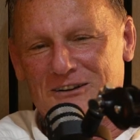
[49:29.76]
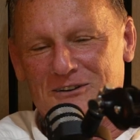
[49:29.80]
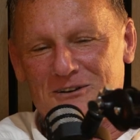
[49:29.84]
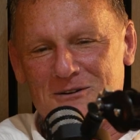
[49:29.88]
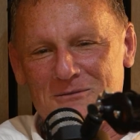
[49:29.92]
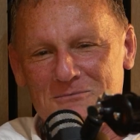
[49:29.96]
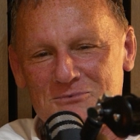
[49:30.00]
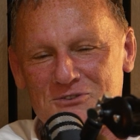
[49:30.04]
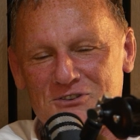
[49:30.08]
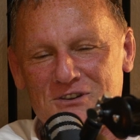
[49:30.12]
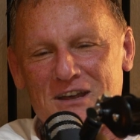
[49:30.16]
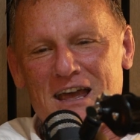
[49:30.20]

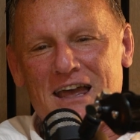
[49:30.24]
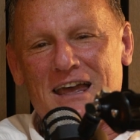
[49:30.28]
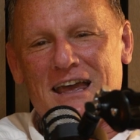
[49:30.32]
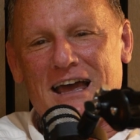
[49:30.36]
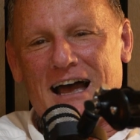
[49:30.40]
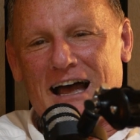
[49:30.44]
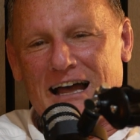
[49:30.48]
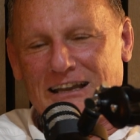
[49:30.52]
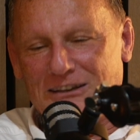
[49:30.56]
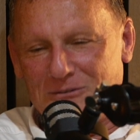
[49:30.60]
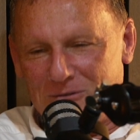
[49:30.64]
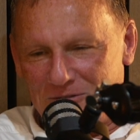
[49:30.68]
clubs,
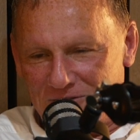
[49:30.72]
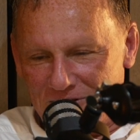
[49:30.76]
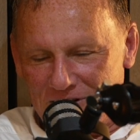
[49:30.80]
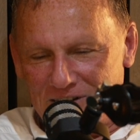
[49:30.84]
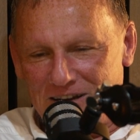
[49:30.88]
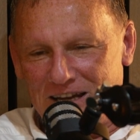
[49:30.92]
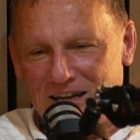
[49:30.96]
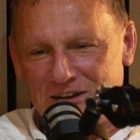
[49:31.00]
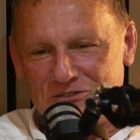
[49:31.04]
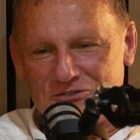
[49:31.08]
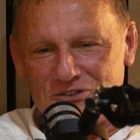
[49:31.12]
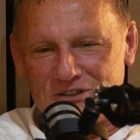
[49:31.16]
and they were
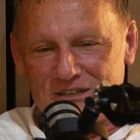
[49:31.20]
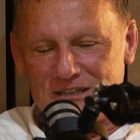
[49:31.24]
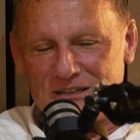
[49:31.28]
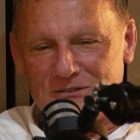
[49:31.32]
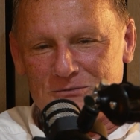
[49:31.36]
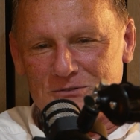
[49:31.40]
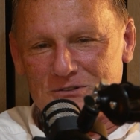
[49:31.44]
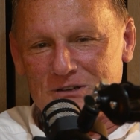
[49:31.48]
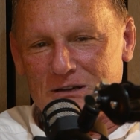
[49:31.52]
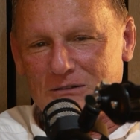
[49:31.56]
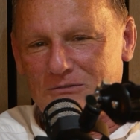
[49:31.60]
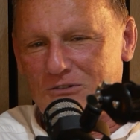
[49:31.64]
very interested.
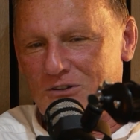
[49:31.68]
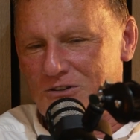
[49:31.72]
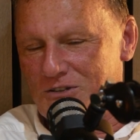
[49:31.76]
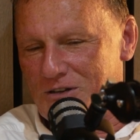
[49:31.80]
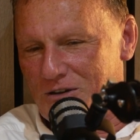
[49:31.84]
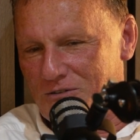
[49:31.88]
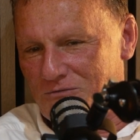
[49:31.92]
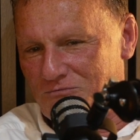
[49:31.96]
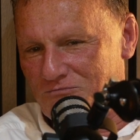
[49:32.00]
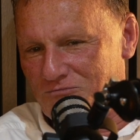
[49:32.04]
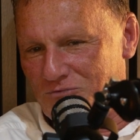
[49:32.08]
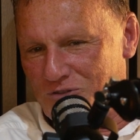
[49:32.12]
There's
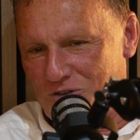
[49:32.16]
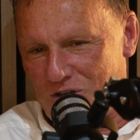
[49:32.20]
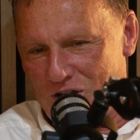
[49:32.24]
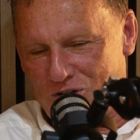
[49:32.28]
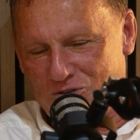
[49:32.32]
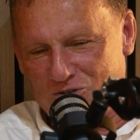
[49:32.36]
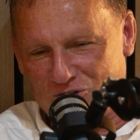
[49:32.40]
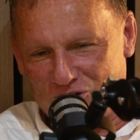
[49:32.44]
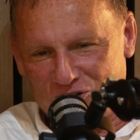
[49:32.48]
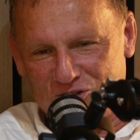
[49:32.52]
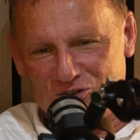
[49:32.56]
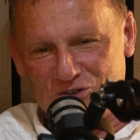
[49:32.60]
a
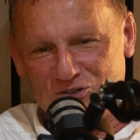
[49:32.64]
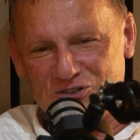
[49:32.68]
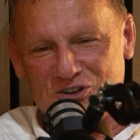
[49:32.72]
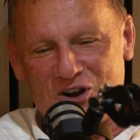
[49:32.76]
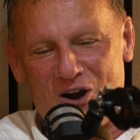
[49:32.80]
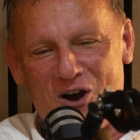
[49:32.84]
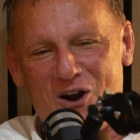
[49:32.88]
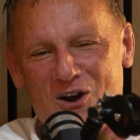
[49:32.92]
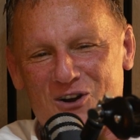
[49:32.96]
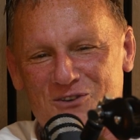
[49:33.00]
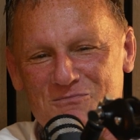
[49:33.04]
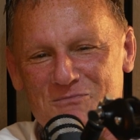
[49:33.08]
another good
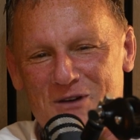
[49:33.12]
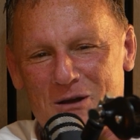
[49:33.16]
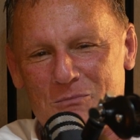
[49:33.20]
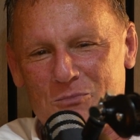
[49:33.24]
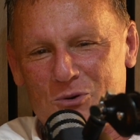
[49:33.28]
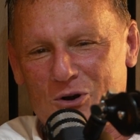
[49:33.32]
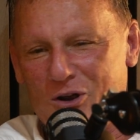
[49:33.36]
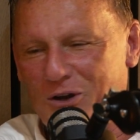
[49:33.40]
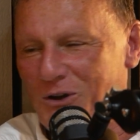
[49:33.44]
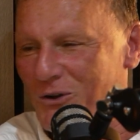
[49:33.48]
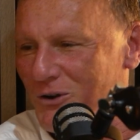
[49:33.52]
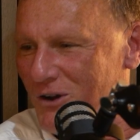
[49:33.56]
Cork man,
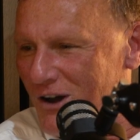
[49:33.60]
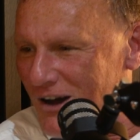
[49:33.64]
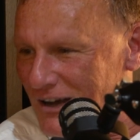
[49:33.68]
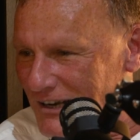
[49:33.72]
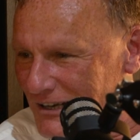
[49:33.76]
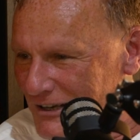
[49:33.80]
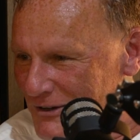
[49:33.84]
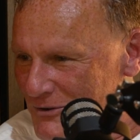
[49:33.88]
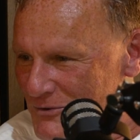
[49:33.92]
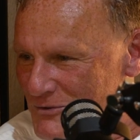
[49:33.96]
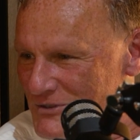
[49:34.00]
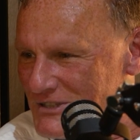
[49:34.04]
Brian
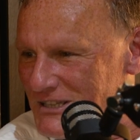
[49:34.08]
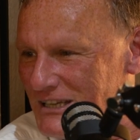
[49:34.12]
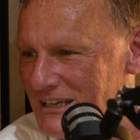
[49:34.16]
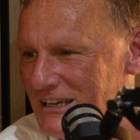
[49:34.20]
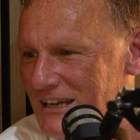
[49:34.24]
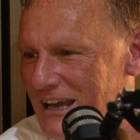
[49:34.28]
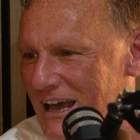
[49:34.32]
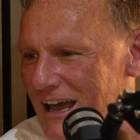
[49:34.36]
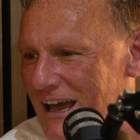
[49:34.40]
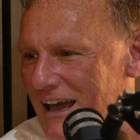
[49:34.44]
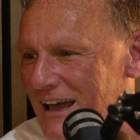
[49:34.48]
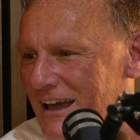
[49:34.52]
O'Connell, who's
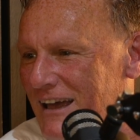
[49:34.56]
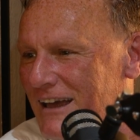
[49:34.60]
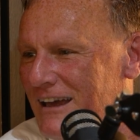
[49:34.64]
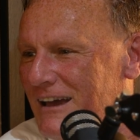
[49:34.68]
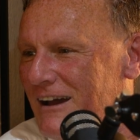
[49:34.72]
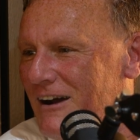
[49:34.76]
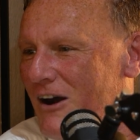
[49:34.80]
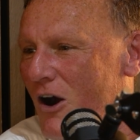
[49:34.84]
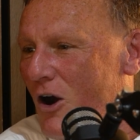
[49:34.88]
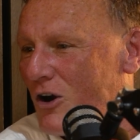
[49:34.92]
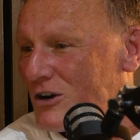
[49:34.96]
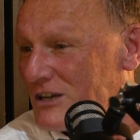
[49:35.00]
the
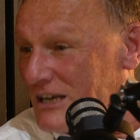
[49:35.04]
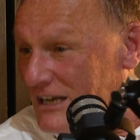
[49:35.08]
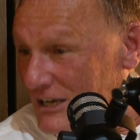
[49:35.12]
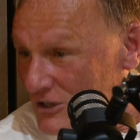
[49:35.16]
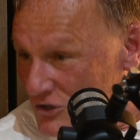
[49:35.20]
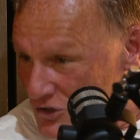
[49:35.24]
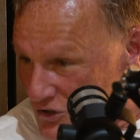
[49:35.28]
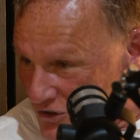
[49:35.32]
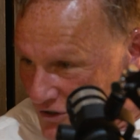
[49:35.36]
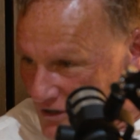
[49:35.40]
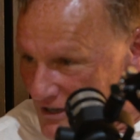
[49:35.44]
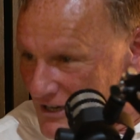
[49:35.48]

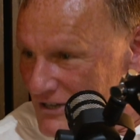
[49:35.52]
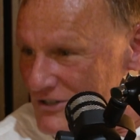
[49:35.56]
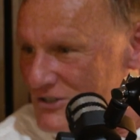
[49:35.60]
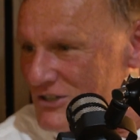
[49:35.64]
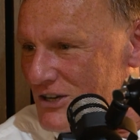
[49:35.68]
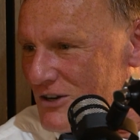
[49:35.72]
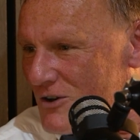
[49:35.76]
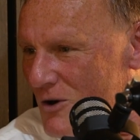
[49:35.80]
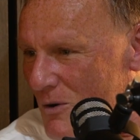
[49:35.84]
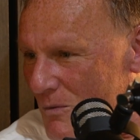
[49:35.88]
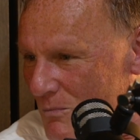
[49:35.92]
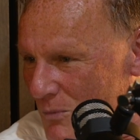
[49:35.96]
RT
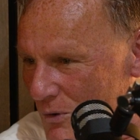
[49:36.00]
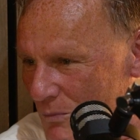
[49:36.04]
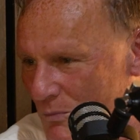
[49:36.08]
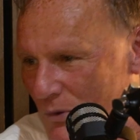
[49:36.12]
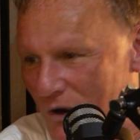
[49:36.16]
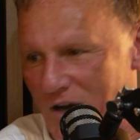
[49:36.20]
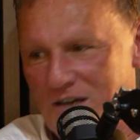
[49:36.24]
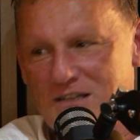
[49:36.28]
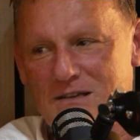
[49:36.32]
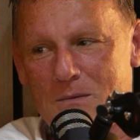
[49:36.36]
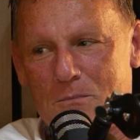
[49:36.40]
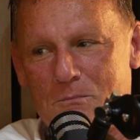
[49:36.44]
journalist.
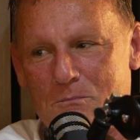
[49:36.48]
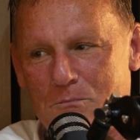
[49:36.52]
Brian's a